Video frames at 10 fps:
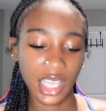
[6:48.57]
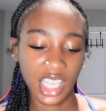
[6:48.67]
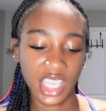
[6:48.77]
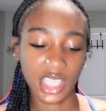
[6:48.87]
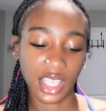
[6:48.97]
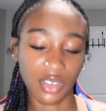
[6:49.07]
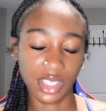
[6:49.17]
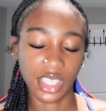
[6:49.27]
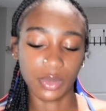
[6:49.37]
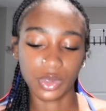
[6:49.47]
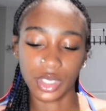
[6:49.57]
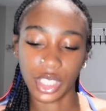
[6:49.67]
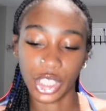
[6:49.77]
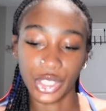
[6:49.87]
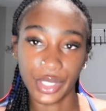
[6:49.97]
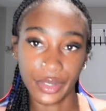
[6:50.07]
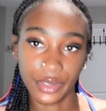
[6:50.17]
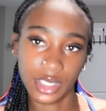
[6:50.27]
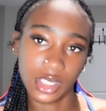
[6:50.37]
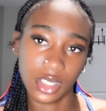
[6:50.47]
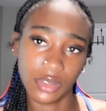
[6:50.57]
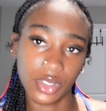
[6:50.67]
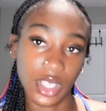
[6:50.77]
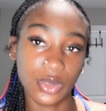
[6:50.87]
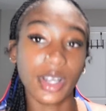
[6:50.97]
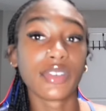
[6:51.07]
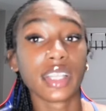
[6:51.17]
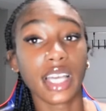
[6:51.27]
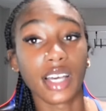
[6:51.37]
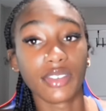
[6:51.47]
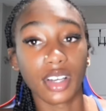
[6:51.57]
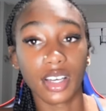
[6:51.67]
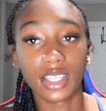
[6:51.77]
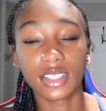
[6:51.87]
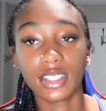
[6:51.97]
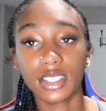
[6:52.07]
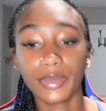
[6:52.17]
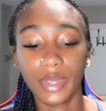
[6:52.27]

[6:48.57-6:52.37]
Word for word: It like really helps with like, your nerves and stuff. So that's why I really have it, honestly.